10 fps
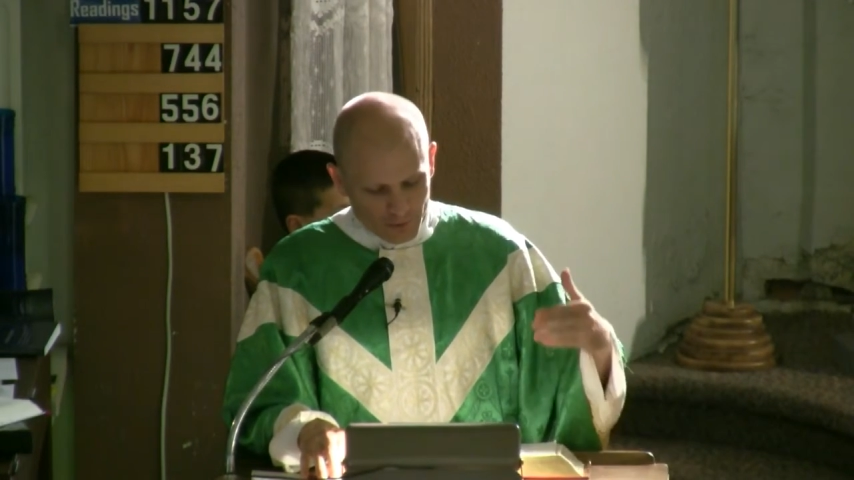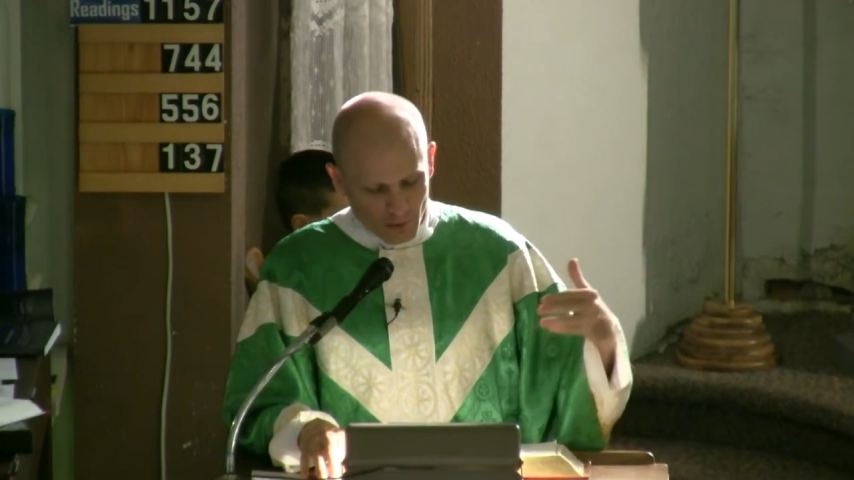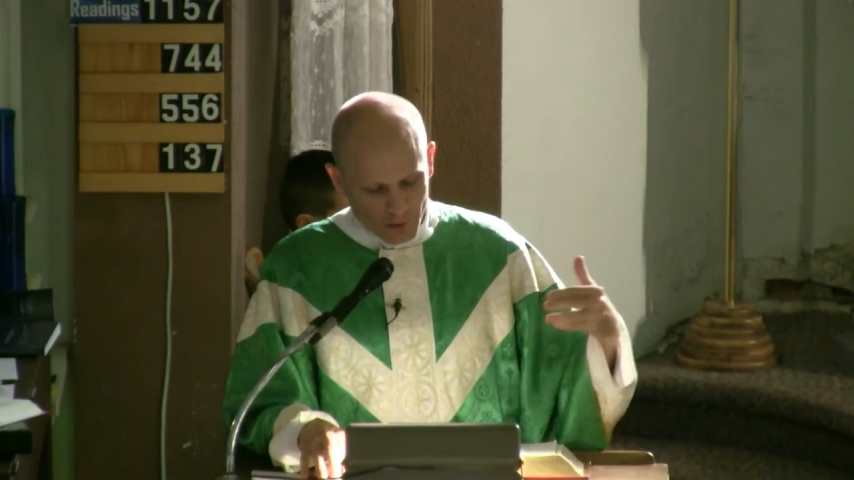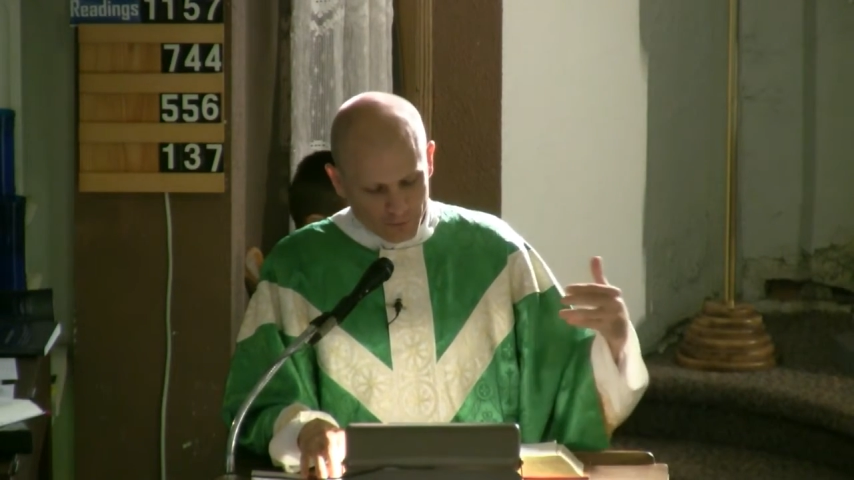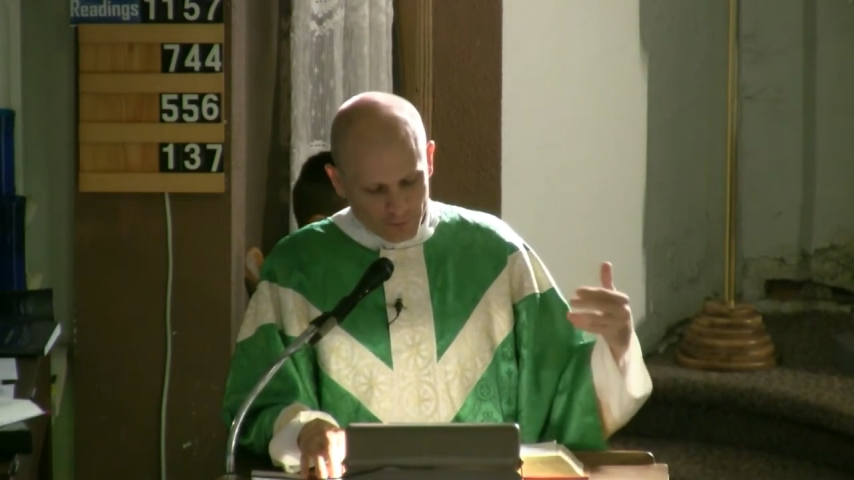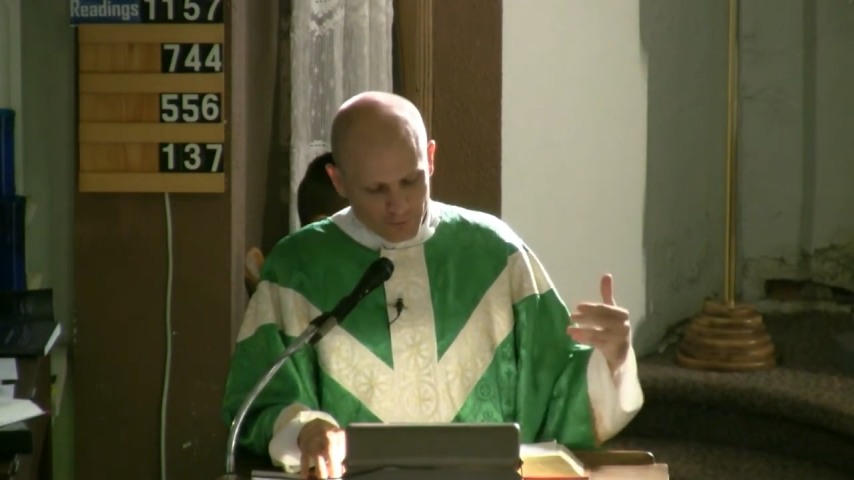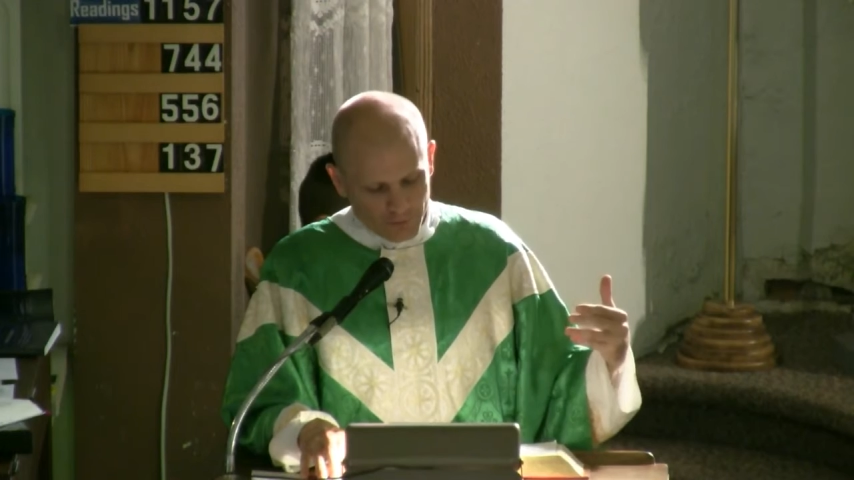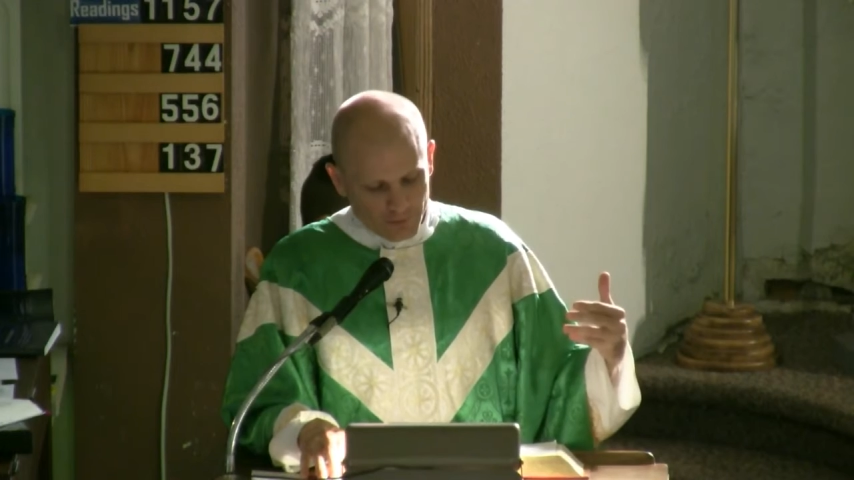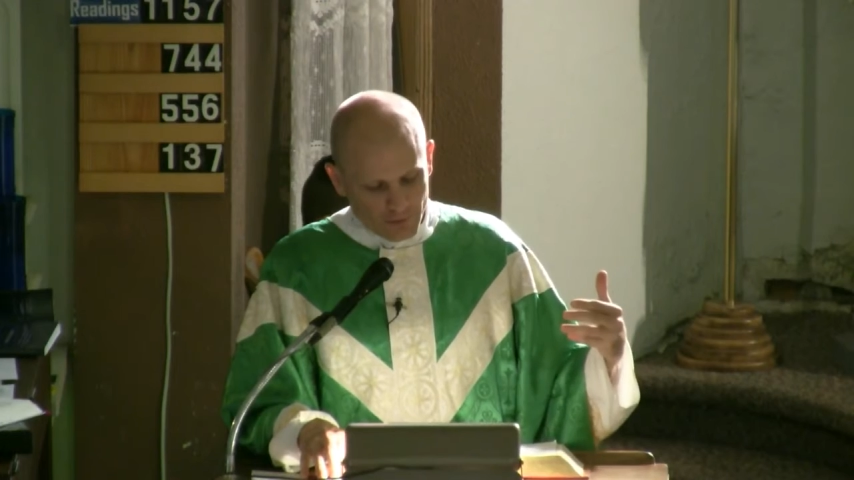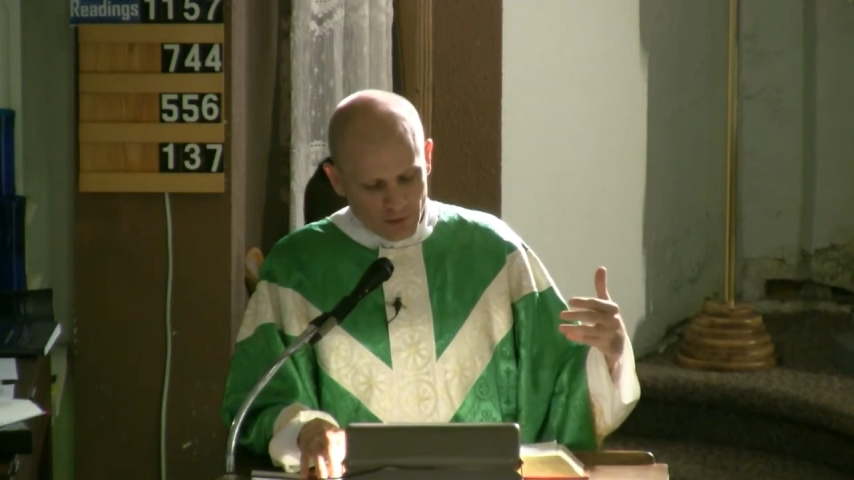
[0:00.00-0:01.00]
also to
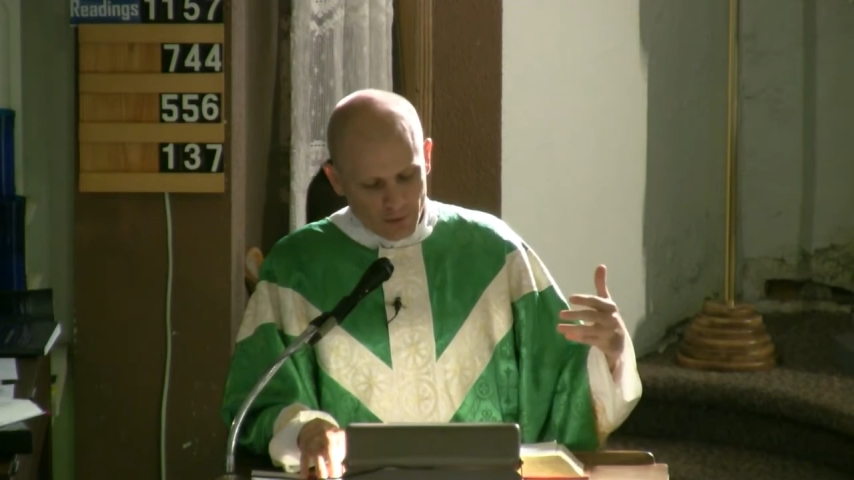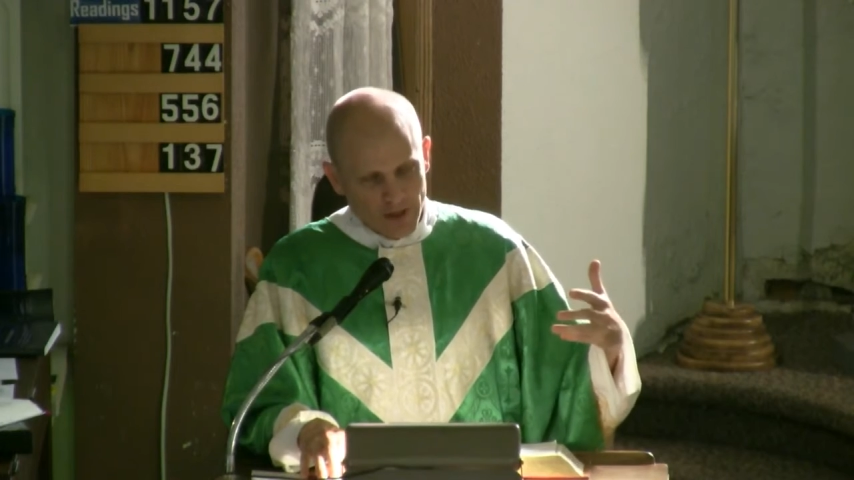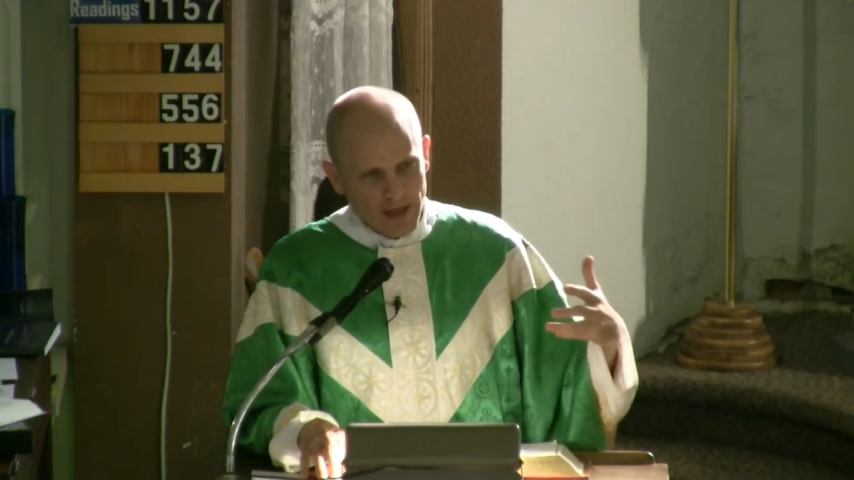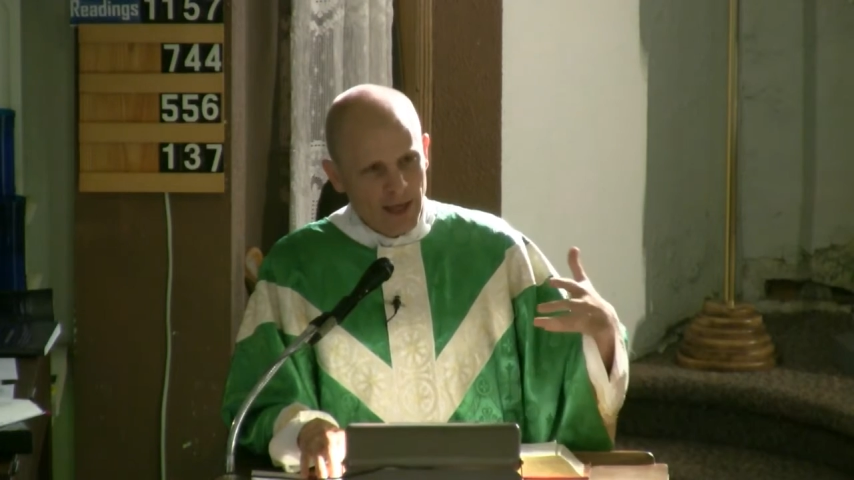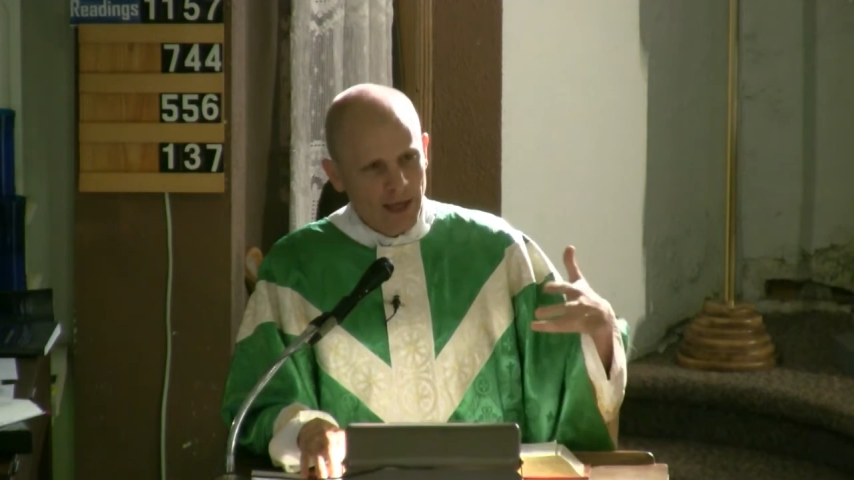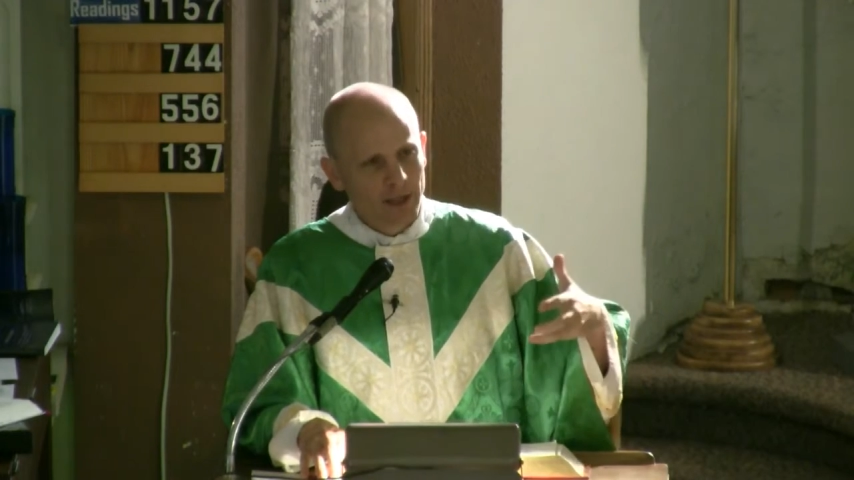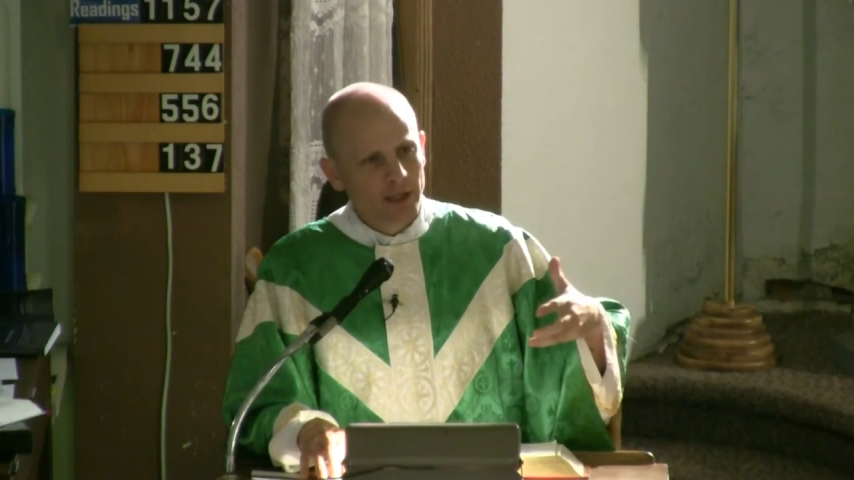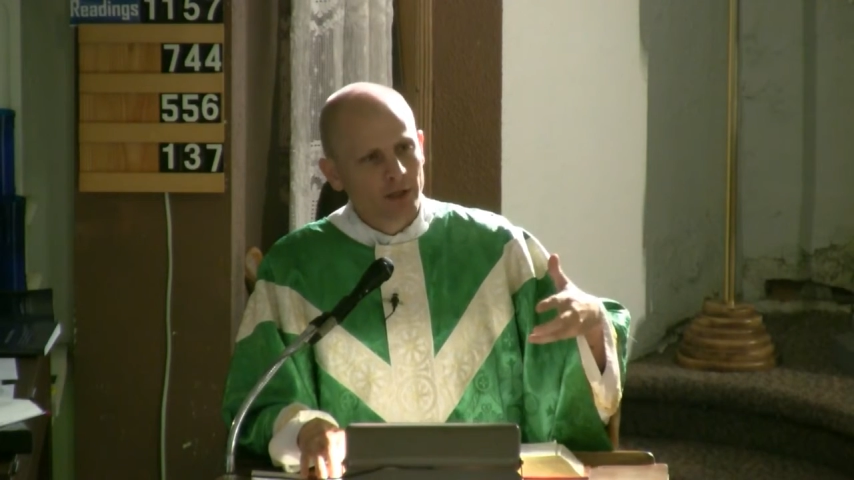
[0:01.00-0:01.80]
see we had